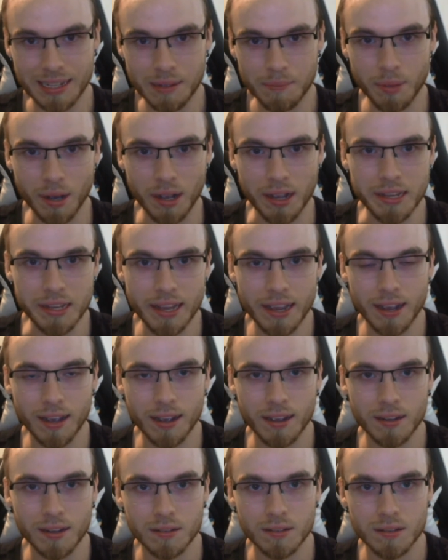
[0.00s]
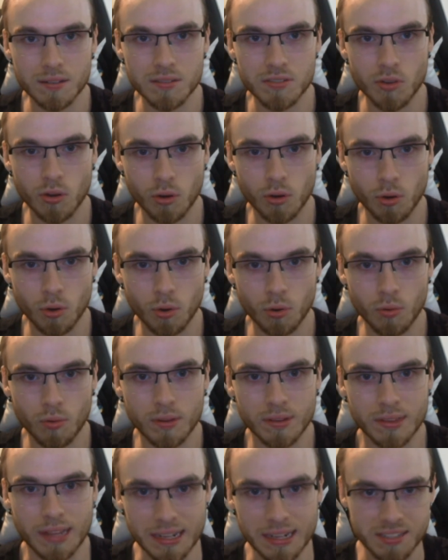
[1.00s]
But yeah, so
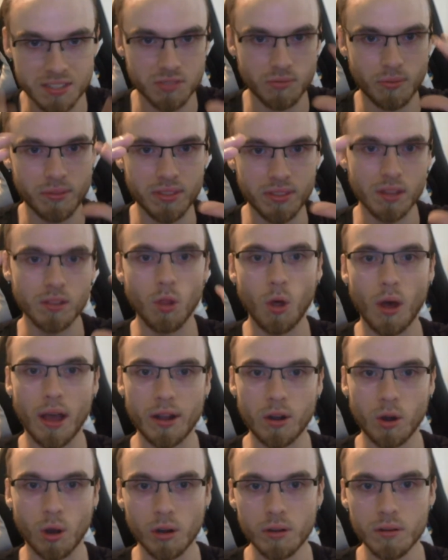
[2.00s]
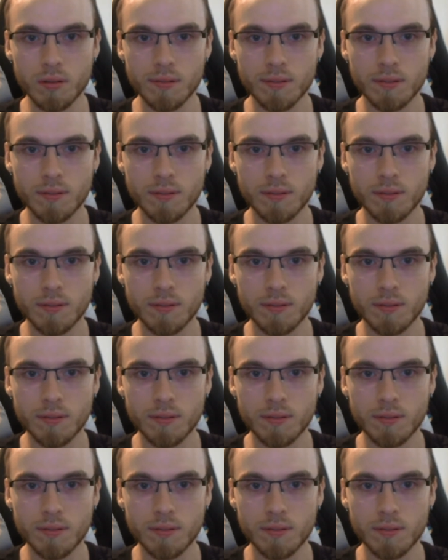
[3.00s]
that's with the light on.